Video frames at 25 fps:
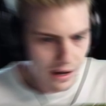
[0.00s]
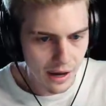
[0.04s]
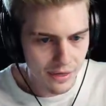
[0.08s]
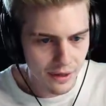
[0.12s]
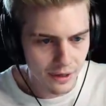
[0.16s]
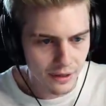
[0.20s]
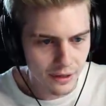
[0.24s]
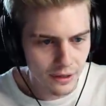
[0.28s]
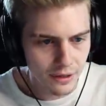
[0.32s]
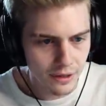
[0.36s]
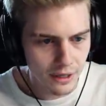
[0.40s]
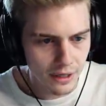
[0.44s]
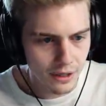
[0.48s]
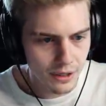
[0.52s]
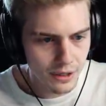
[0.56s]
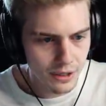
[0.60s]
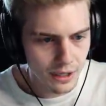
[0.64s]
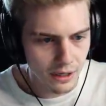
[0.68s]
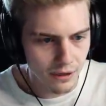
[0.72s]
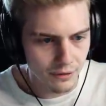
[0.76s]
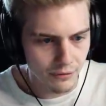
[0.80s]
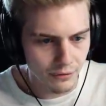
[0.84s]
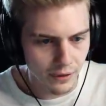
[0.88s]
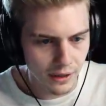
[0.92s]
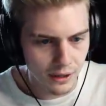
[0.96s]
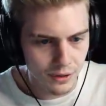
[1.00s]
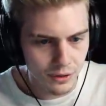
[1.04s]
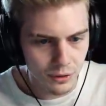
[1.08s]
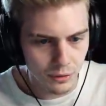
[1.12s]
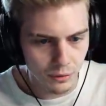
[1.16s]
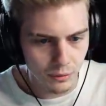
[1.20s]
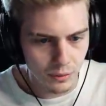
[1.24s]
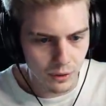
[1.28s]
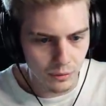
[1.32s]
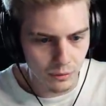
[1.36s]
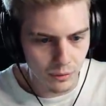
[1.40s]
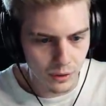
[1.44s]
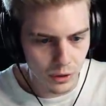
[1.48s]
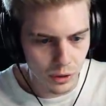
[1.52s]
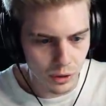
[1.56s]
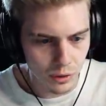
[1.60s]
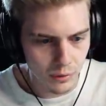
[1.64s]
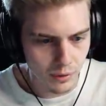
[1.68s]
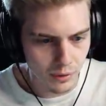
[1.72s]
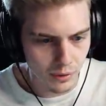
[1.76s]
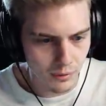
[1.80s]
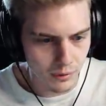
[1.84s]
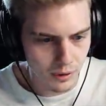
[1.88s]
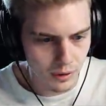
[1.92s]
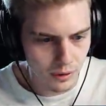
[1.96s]
I, th I think that they just had a fight, so we, we
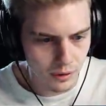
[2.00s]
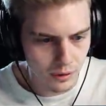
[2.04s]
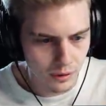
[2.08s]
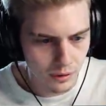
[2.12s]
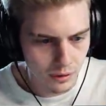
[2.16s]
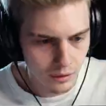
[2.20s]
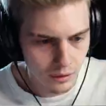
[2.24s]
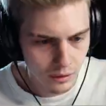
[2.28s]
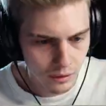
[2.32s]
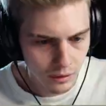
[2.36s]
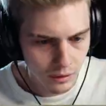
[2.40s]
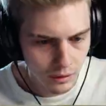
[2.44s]
should be able to.